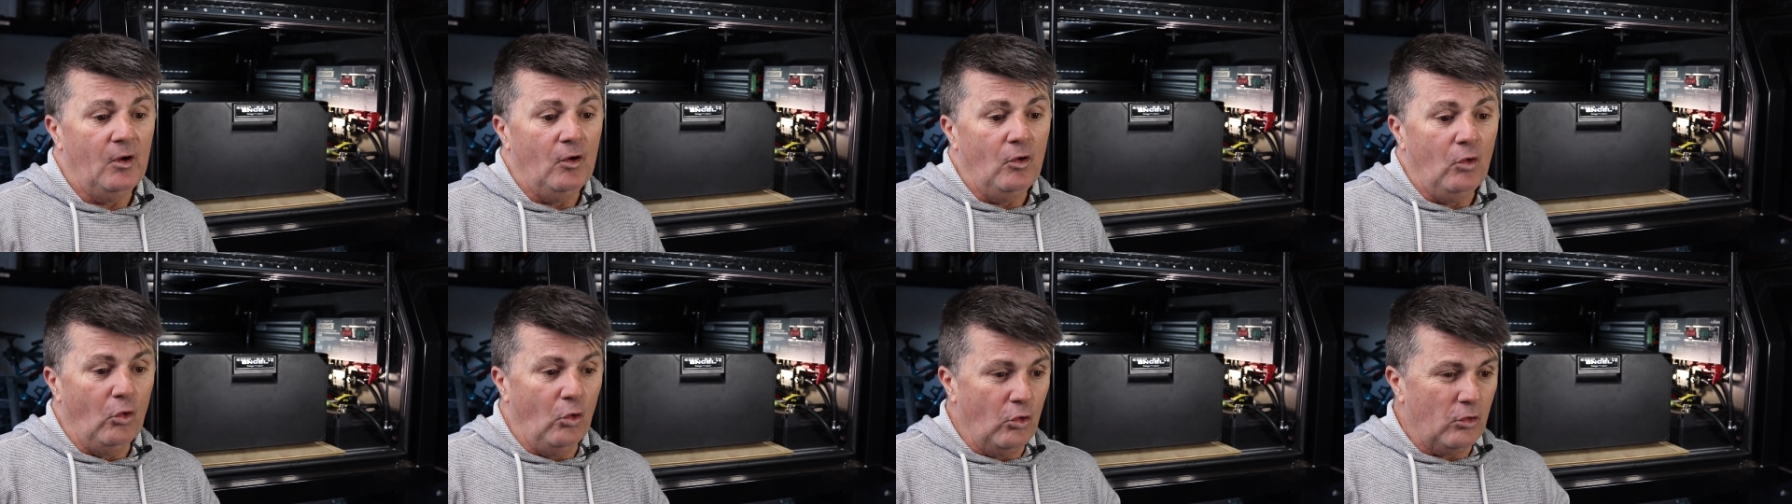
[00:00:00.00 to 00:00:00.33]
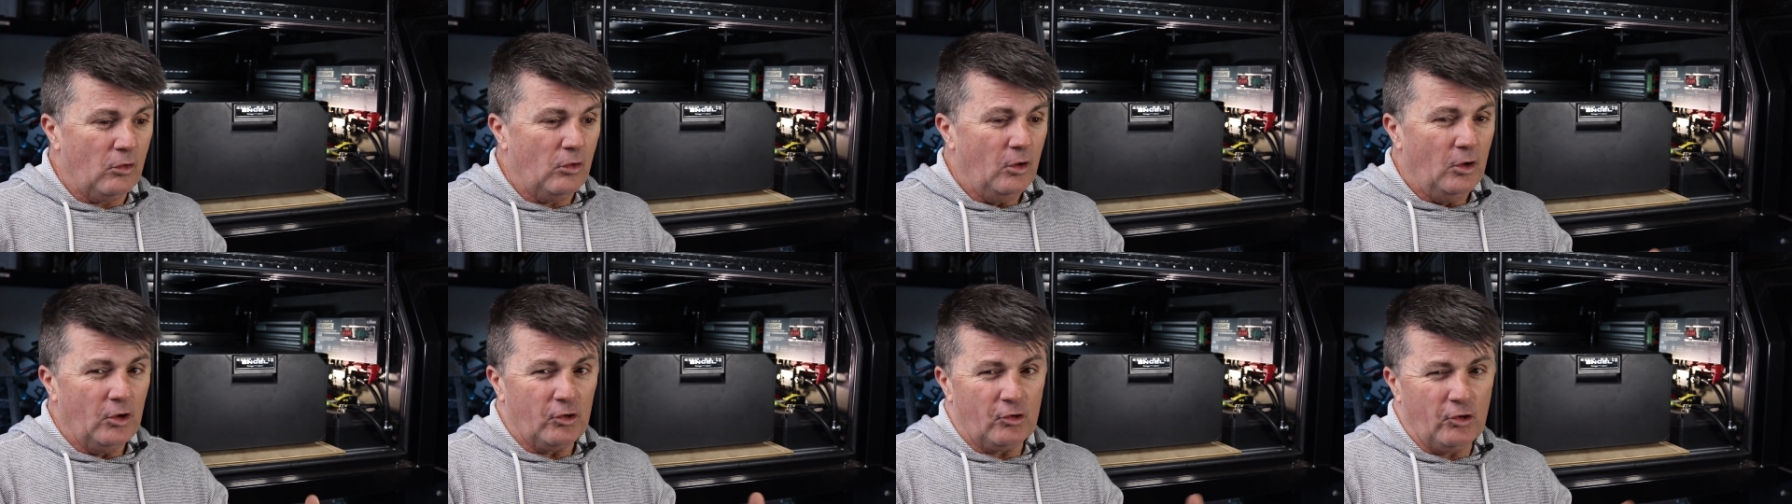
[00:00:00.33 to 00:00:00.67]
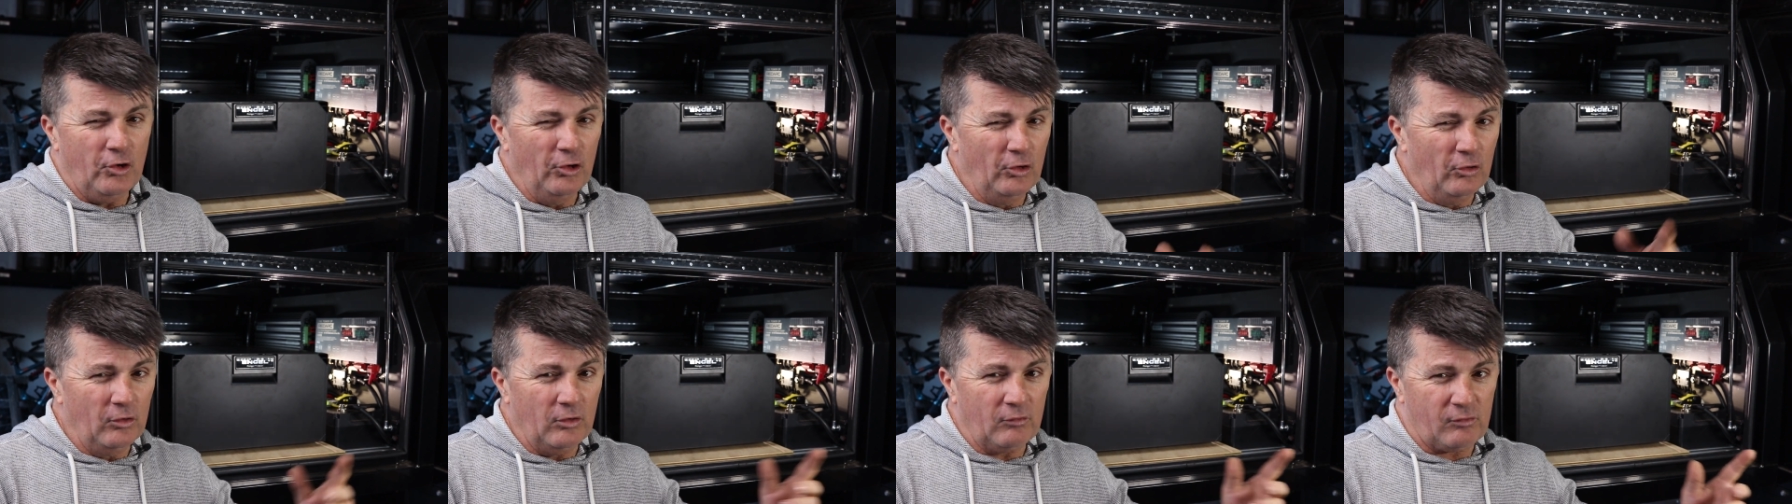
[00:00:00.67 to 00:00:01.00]
or
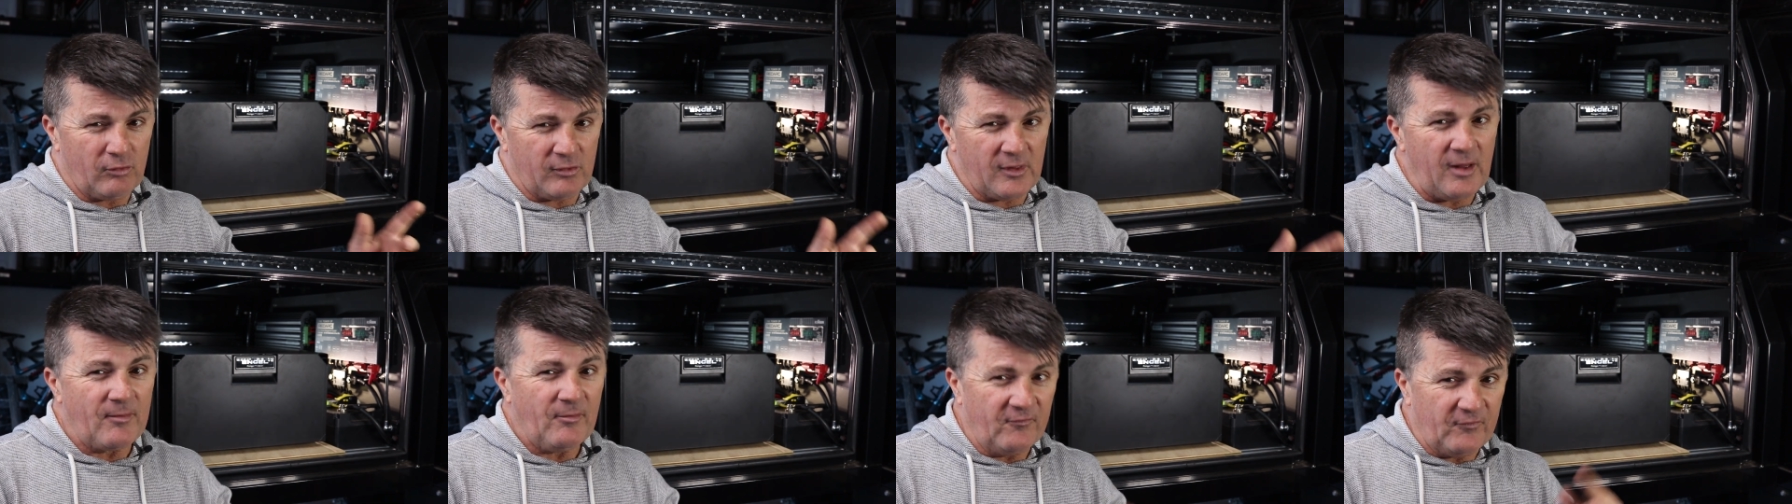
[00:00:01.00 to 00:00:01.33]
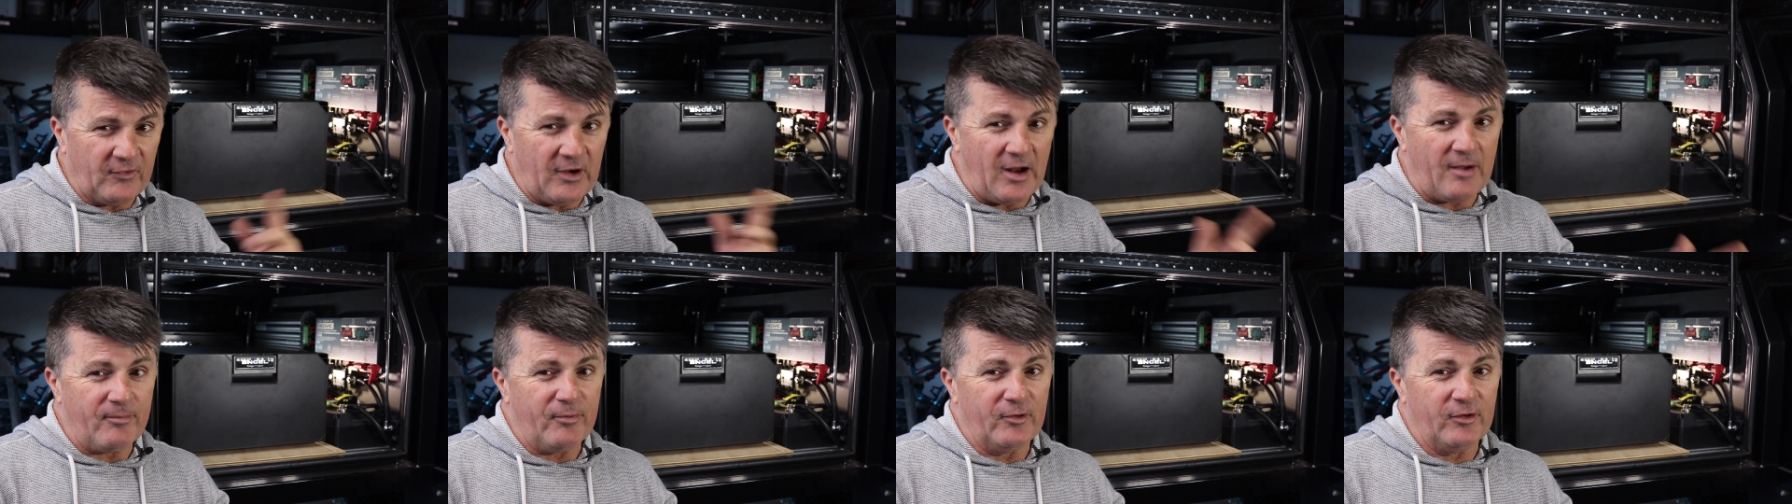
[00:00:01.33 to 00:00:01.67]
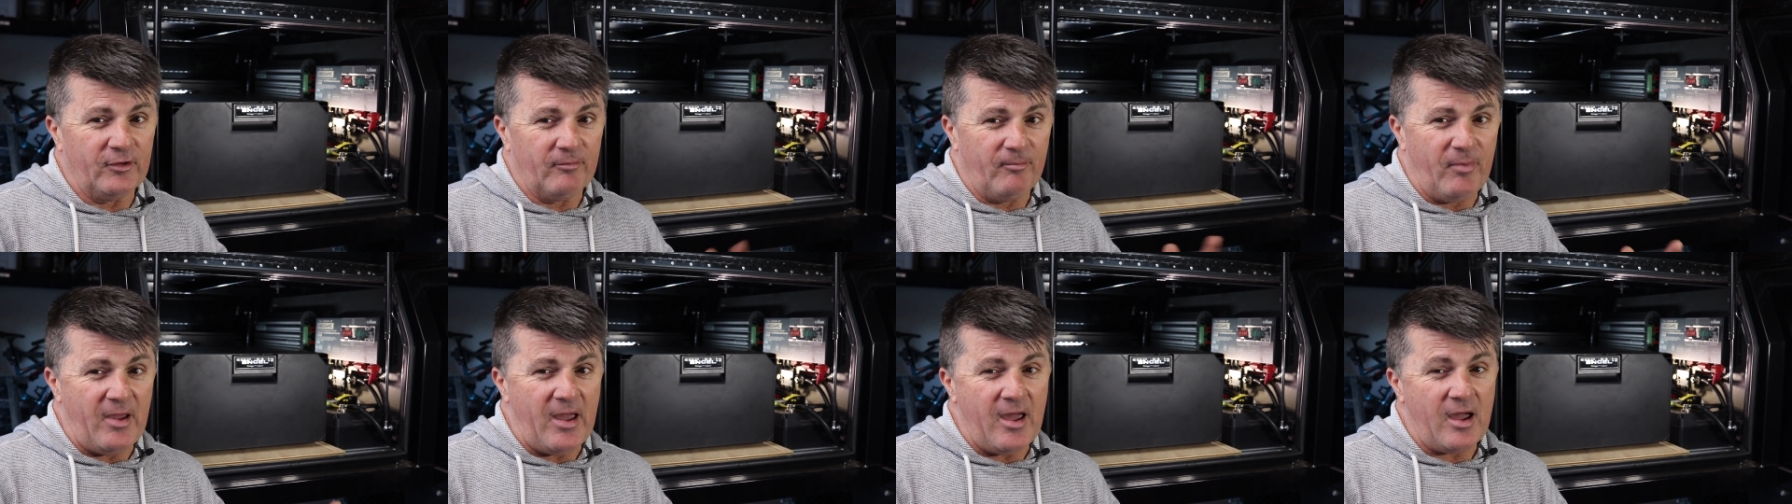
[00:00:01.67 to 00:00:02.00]
curl some of it up at
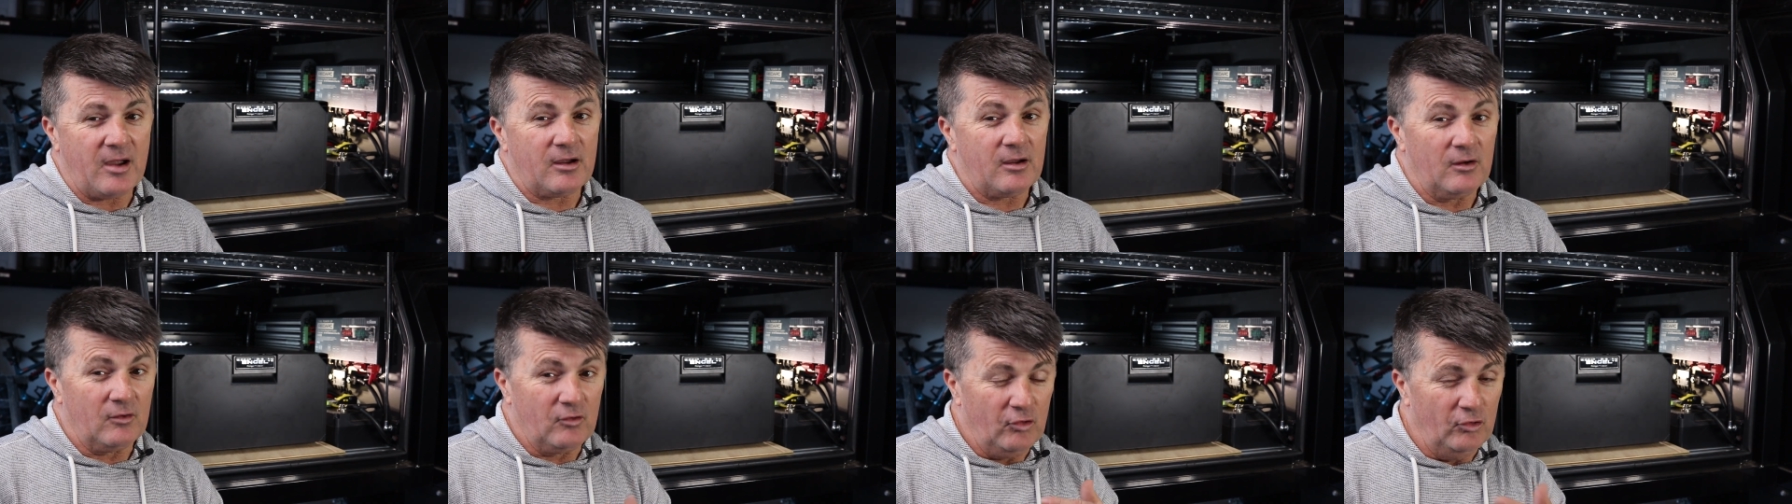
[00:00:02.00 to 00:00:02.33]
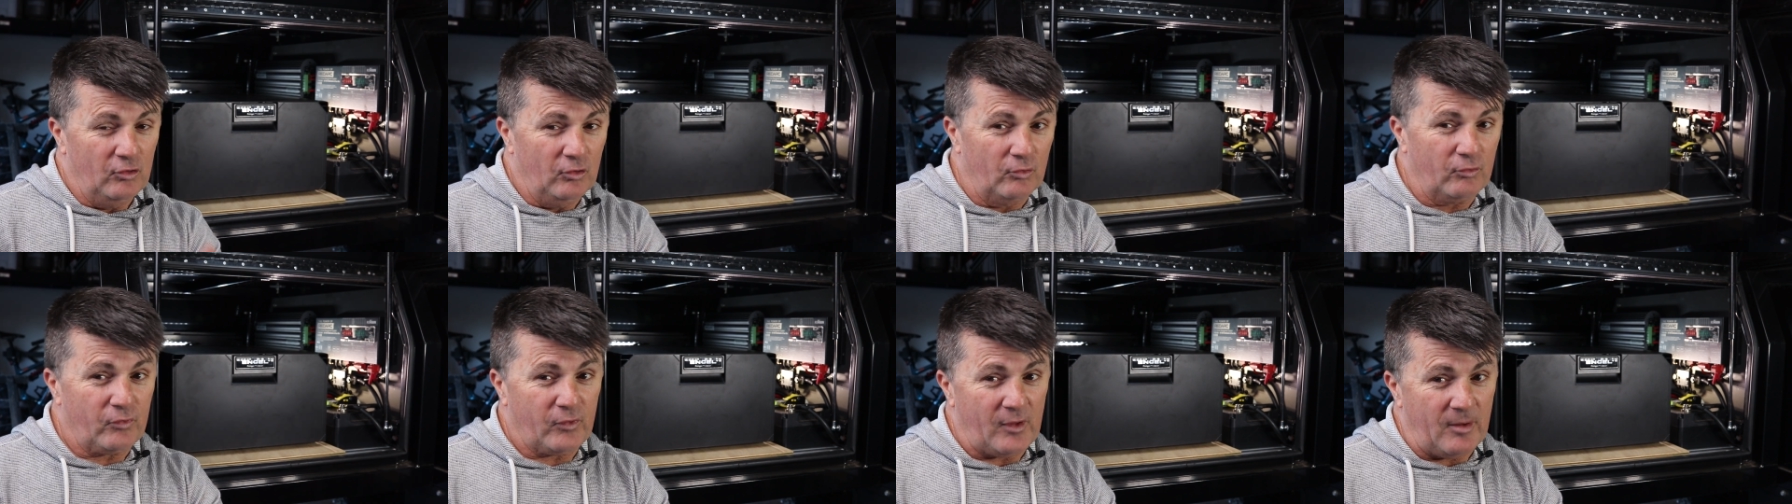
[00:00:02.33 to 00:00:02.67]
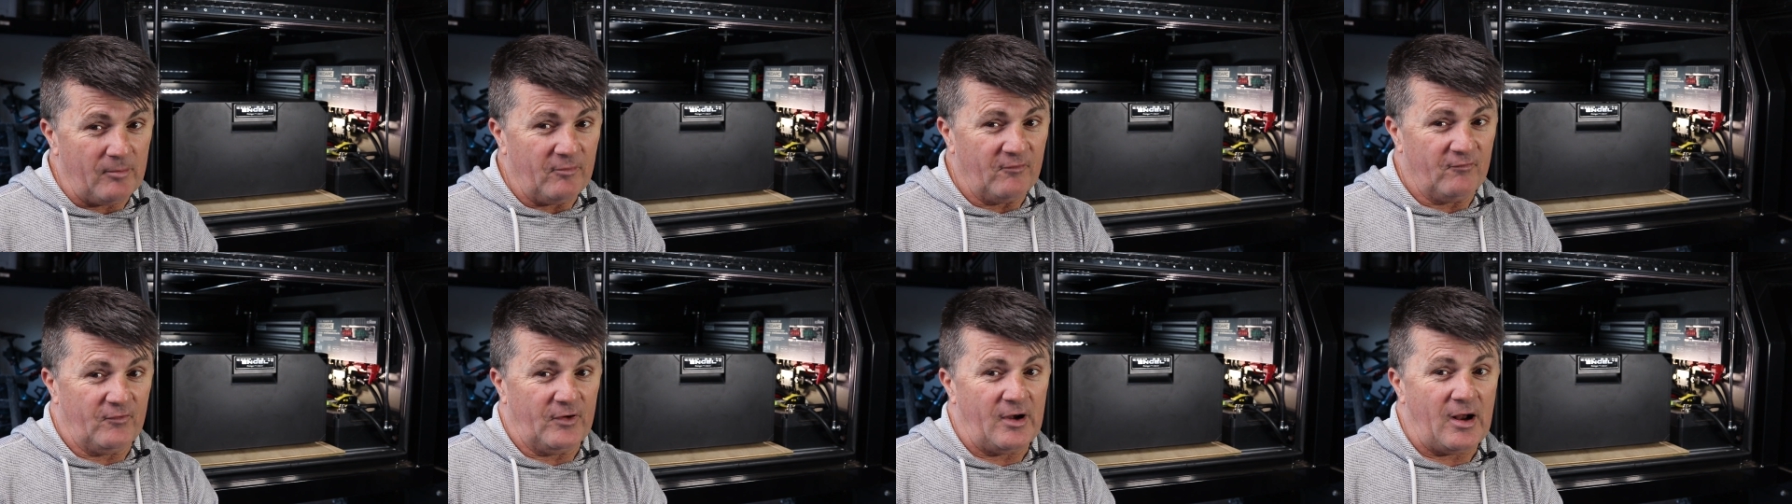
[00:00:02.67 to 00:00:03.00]
the back and curl
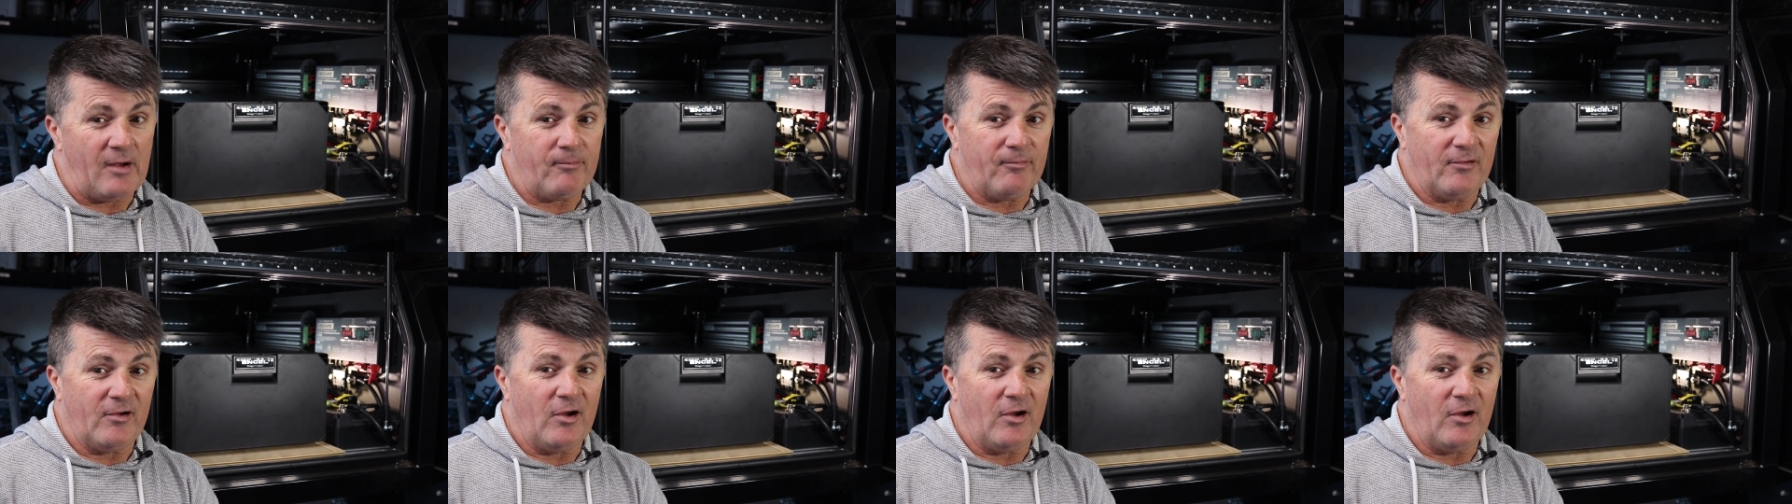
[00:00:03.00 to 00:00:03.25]
some of it up